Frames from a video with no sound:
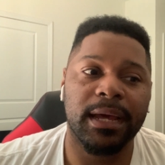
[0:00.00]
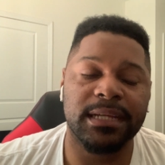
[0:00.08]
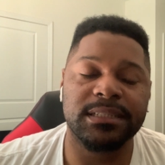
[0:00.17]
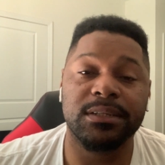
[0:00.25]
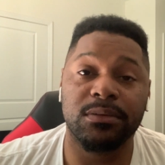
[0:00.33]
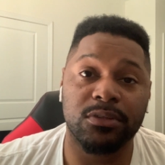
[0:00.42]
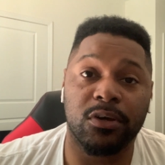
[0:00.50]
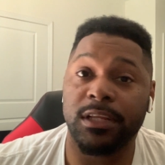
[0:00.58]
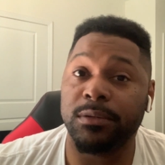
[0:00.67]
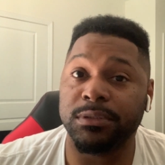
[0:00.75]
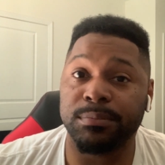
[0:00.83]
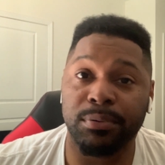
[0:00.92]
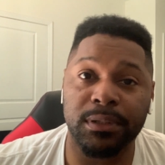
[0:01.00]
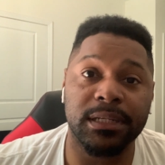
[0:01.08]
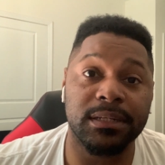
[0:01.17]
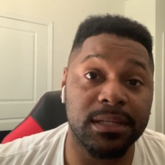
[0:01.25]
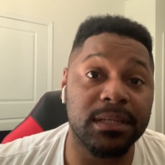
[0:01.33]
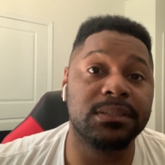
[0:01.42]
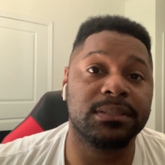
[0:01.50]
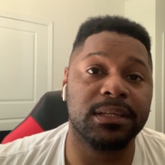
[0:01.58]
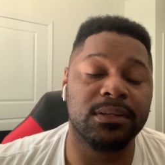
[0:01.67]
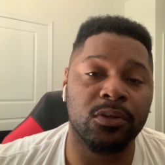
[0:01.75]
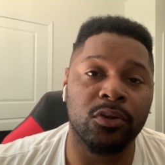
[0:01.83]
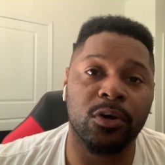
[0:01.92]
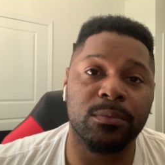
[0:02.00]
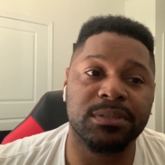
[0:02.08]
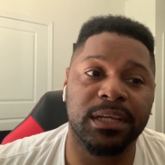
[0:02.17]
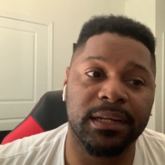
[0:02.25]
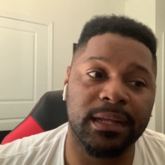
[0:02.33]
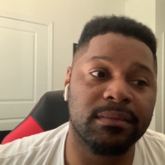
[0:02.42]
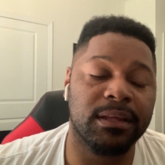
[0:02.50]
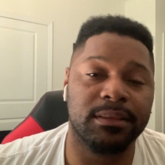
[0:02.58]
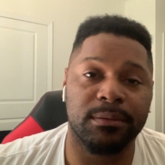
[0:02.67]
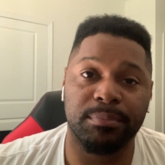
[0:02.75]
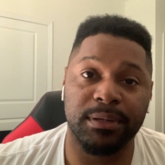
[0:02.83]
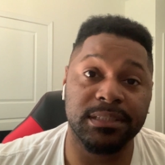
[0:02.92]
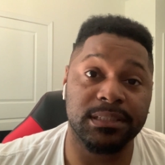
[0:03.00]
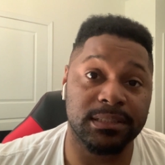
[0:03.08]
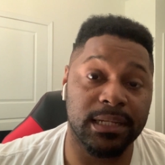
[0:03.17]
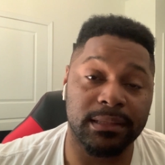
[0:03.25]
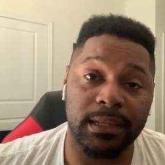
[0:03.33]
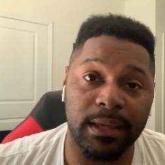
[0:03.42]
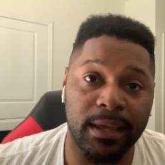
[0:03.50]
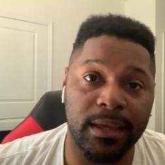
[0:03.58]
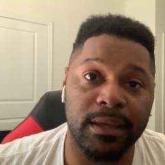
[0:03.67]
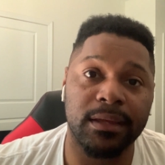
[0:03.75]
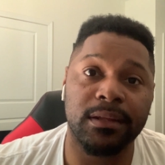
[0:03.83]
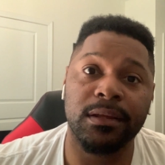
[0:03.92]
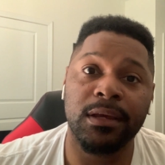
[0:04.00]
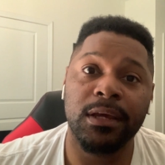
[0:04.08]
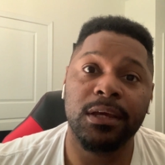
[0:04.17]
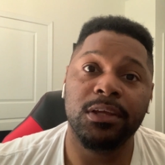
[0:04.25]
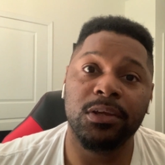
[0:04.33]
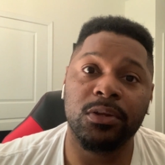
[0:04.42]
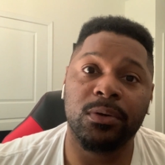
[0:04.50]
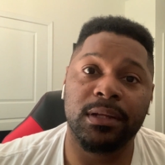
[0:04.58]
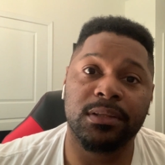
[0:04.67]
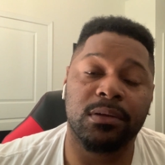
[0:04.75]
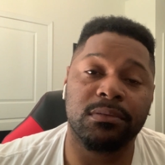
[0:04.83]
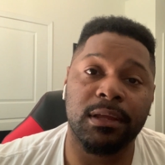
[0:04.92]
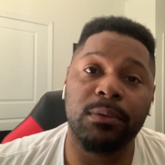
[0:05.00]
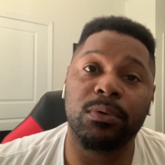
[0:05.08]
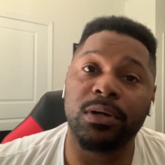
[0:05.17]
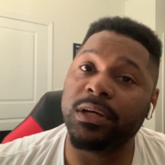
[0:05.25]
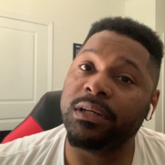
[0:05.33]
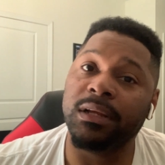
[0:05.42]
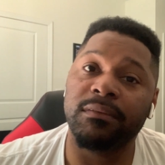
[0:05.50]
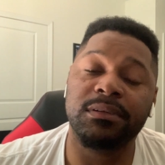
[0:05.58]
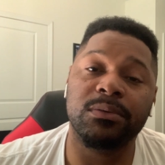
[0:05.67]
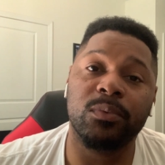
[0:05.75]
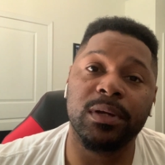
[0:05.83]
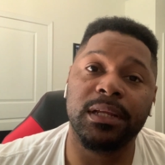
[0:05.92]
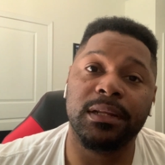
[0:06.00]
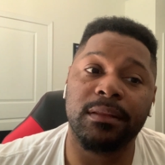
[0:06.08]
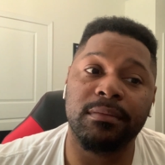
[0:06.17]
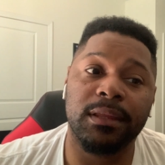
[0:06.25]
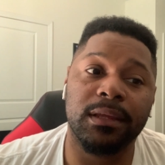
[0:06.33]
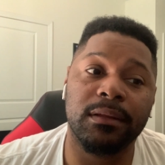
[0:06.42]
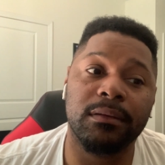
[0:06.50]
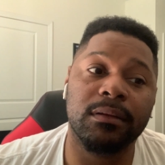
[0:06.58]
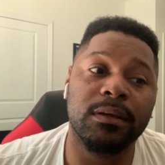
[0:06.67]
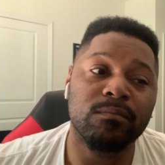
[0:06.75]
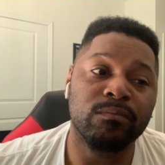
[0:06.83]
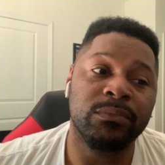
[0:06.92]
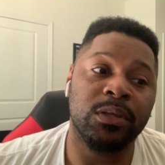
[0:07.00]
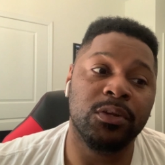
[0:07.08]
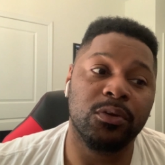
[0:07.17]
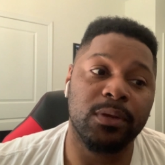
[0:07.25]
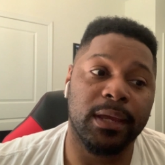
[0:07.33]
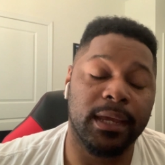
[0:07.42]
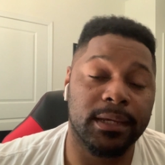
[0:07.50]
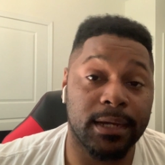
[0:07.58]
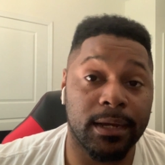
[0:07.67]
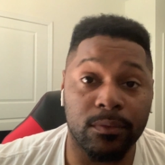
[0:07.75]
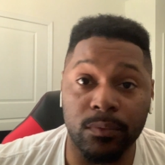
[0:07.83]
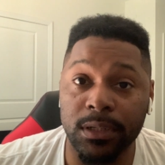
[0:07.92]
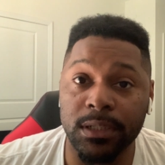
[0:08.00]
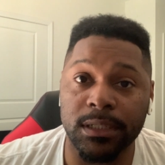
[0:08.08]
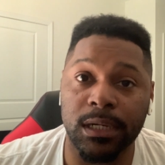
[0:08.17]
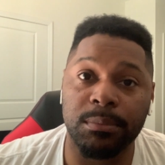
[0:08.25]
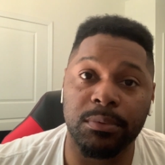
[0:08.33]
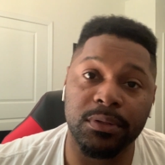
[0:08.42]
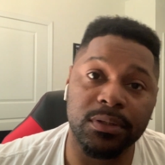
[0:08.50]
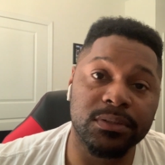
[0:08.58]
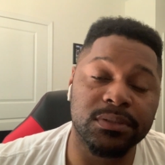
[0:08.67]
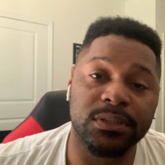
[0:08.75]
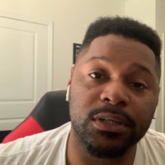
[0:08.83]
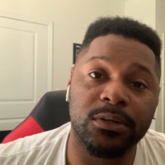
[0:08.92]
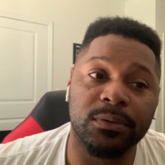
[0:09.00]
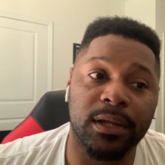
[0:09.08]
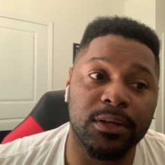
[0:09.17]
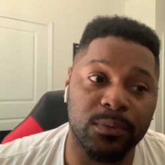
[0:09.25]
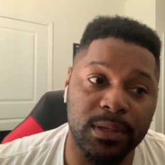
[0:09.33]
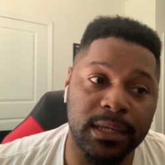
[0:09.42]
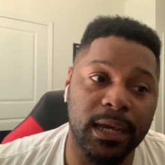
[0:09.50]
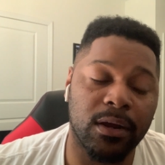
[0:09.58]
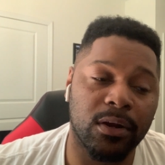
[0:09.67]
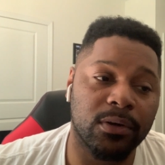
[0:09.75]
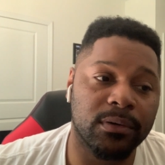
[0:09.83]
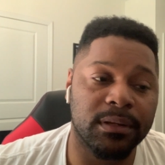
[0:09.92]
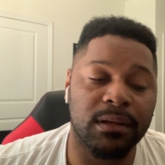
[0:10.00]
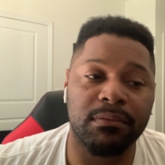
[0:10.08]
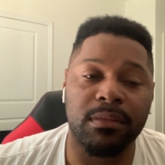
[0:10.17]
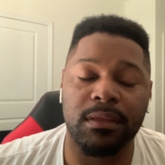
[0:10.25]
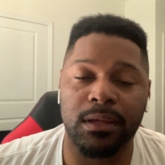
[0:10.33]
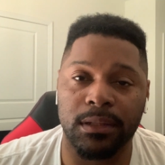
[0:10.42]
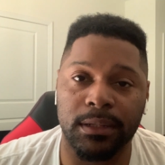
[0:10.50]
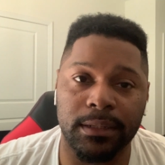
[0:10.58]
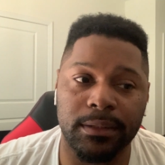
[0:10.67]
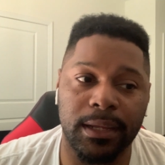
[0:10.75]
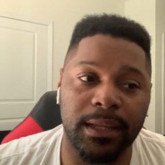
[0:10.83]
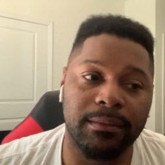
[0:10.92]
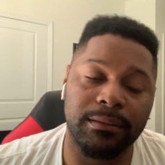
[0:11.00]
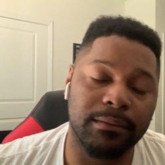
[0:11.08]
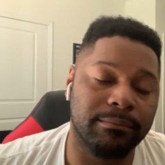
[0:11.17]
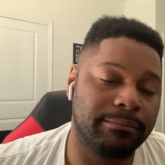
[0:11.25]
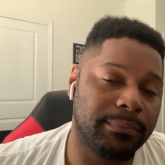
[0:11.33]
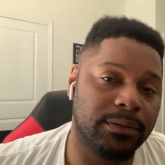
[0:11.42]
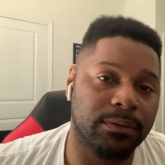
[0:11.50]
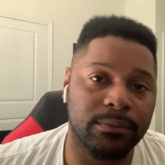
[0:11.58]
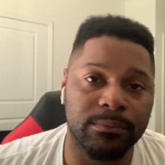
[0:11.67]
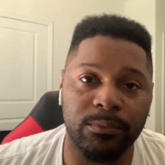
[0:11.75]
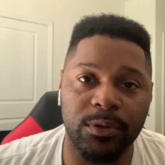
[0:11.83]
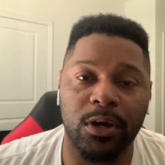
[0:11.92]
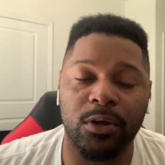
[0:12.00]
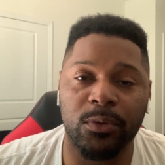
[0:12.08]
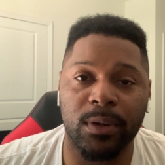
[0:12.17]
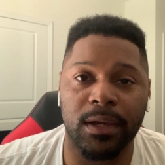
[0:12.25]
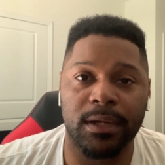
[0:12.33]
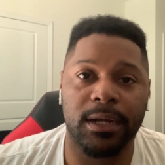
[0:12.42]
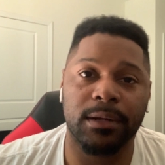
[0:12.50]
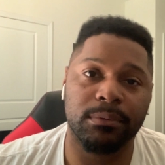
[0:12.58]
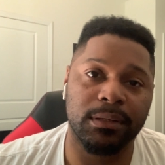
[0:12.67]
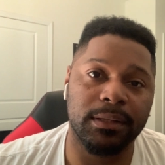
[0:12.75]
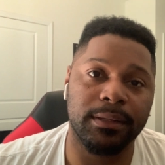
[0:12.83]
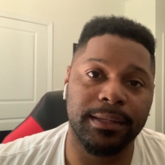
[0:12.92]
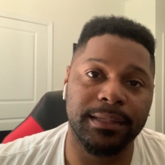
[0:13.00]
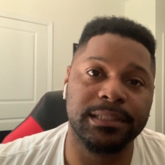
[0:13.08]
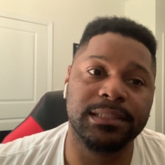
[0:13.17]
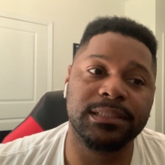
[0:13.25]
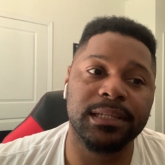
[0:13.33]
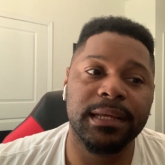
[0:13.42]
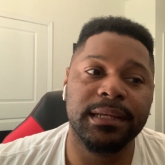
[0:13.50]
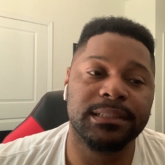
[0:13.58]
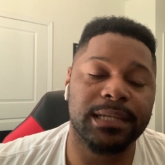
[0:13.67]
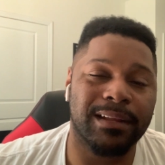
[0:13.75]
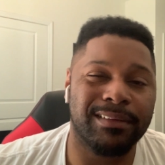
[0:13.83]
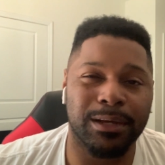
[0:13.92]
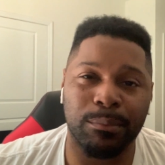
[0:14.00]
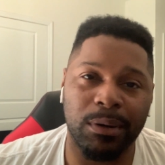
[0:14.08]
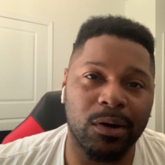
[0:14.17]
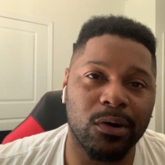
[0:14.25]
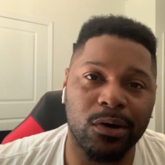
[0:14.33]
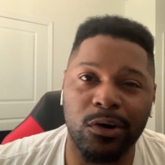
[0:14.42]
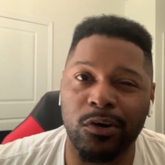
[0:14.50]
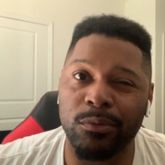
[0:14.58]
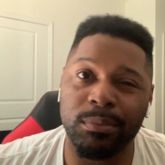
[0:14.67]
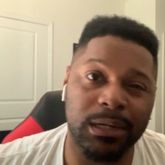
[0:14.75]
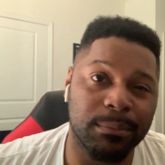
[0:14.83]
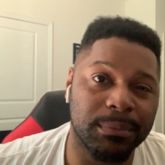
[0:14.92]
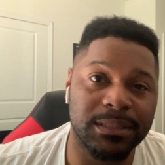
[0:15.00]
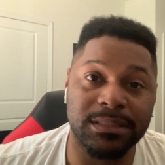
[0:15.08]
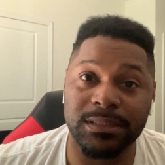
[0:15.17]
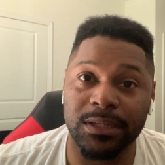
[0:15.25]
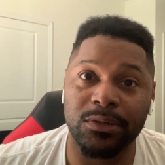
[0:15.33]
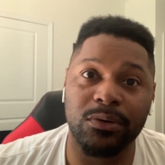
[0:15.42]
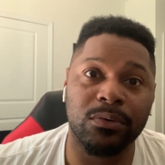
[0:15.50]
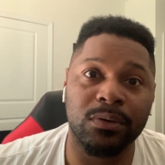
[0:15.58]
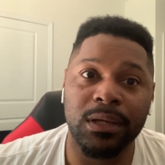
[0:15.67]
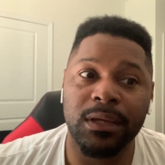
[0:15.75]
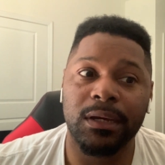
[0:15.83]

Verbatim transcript: I still thought he was pretty decent, you know what I'm saying? I think the pieces that they had, you know, I thought they were good enough to win, and then, you know, you had Kyrie a couple years ago, I know he got hurt and everything like that, and then, you know, we all know how Kyrie is, kind of like a ball hog, but I mean, still,